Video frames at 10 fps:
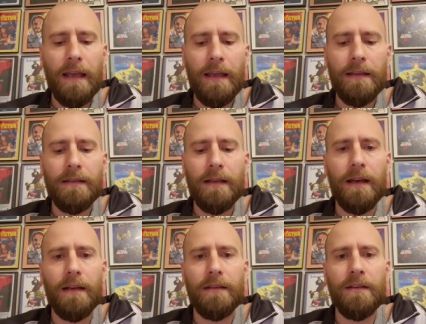and
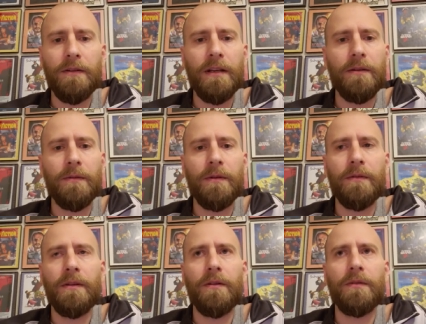uh, you know, here we,
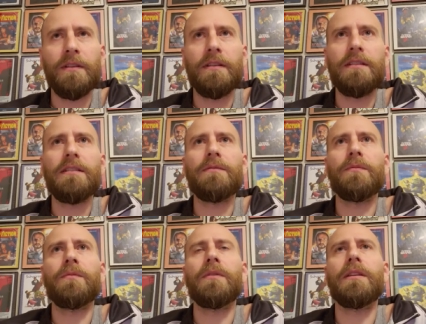you know th- this is
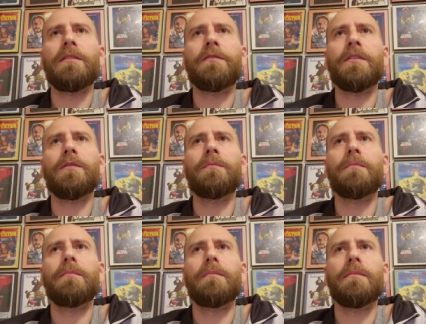really the
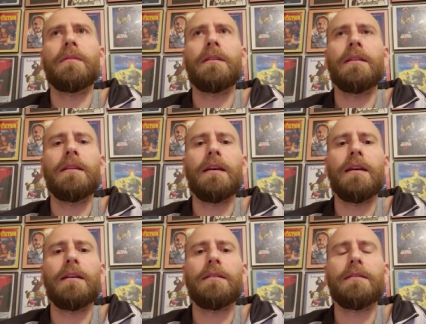film
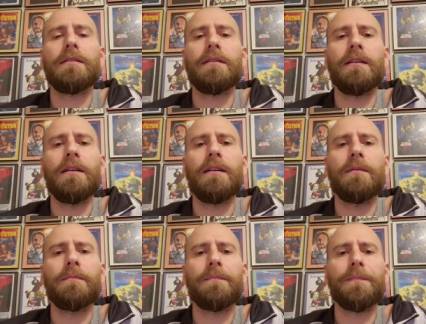that
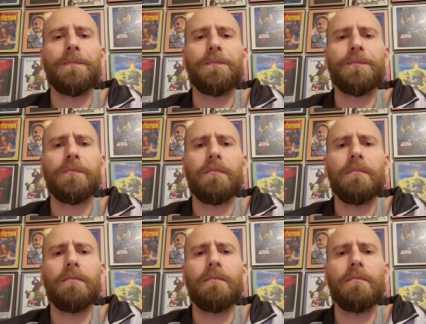um,
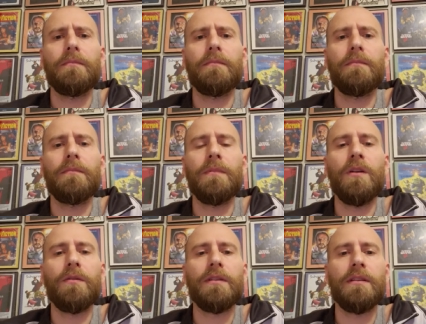you
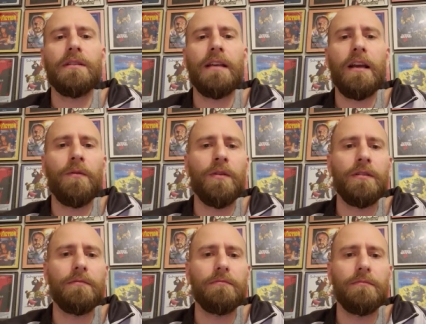know the the second
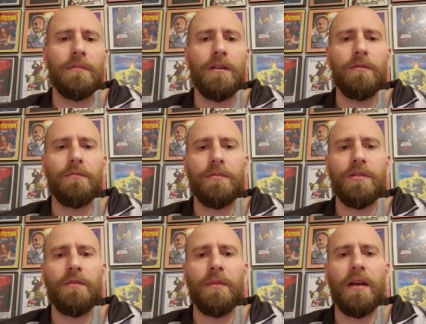one you know
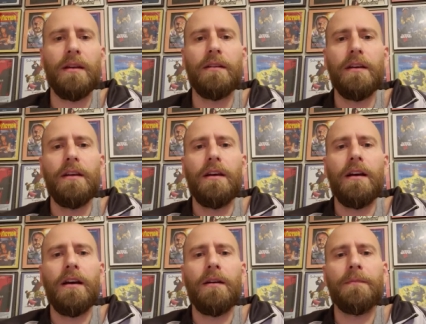should have been.
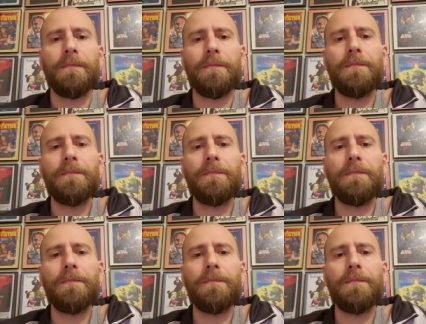Um,